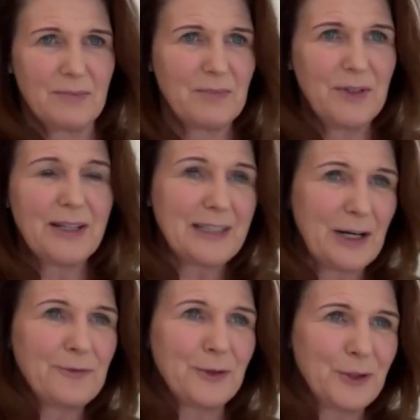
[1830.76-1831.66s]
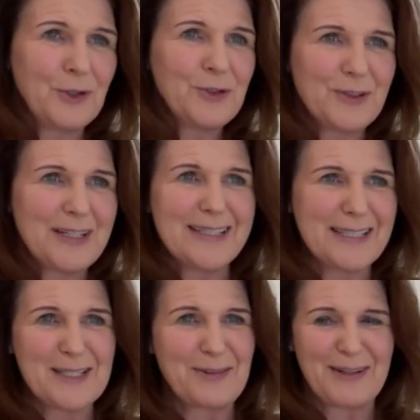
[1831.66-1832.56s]
they're not there for good
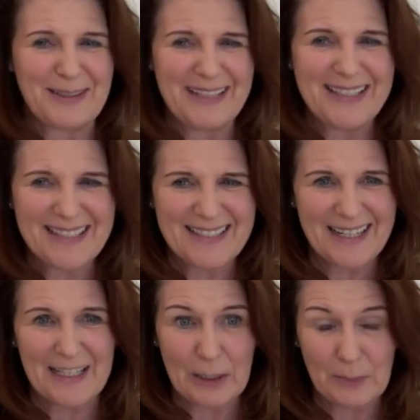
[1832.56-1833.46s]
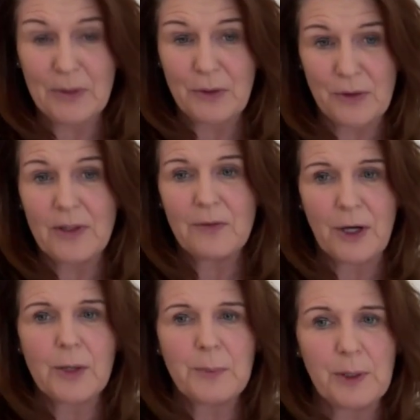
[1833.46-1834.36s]
reasons necessarily, but they've
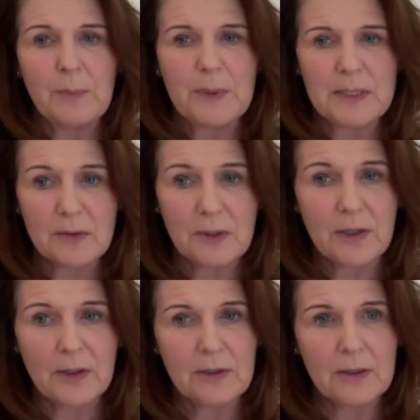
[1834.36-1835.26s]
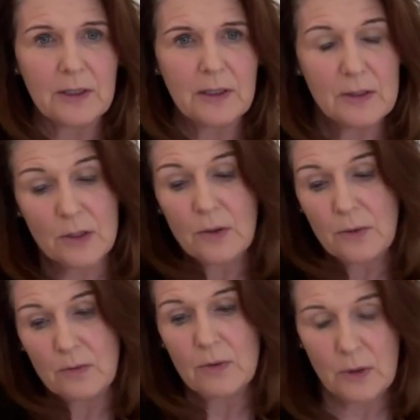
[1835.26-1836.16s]
got a purpose. They've got a
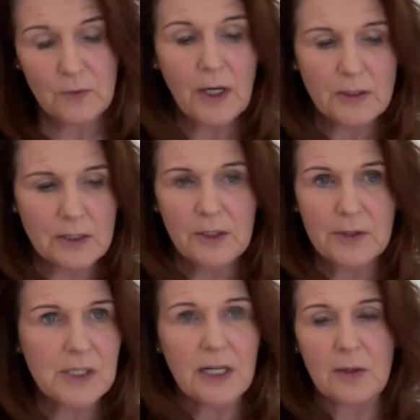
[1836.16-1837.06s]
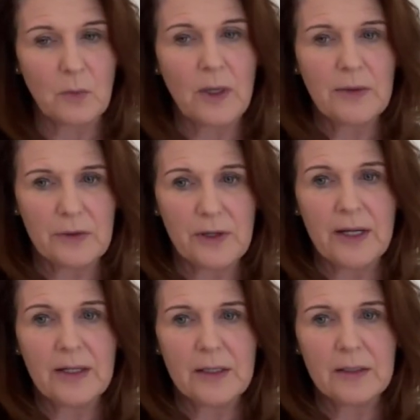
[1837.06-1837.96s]
so you've got to understand why they're
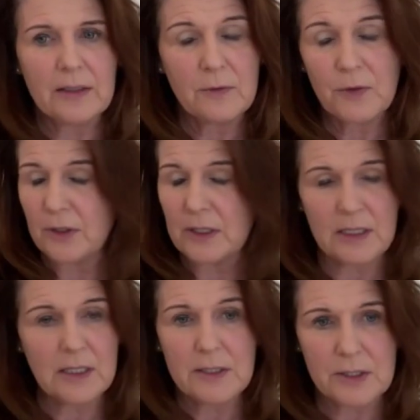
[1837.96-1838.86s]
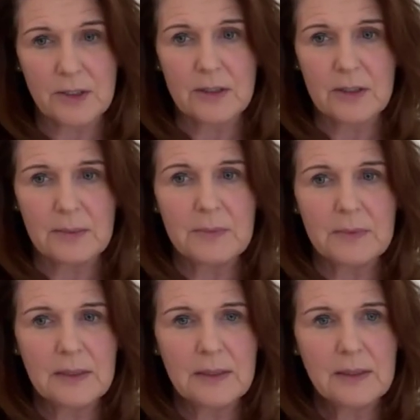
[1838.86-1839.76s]
there if you're going to deconstruct them.
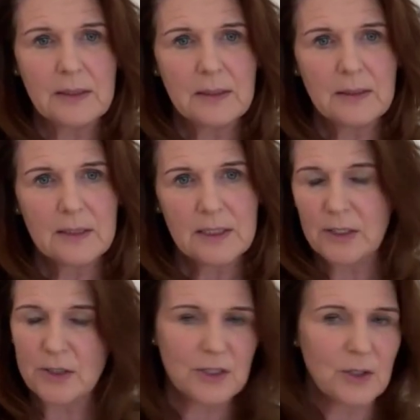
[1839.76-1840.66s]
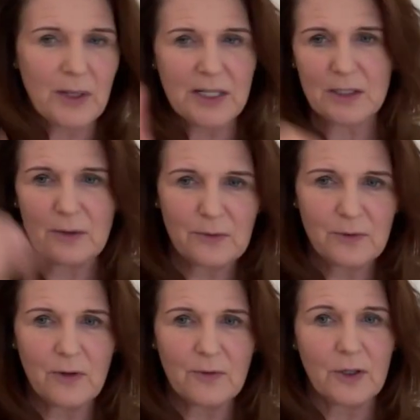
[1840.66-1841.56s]
It's not just a question
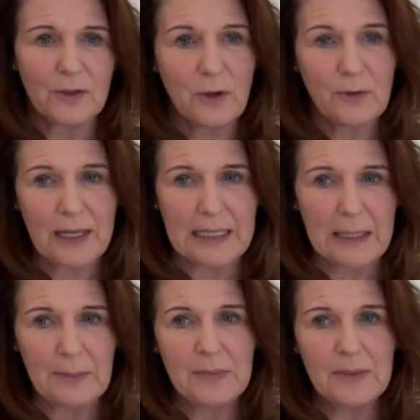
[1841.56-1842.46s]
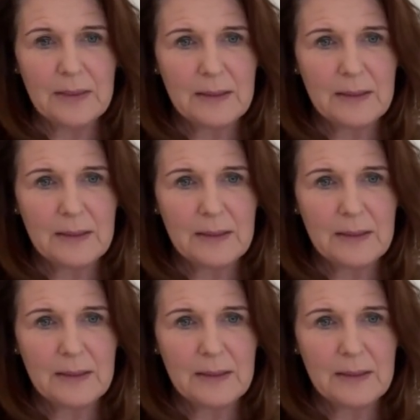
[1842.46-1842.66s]
of cutting off that limb.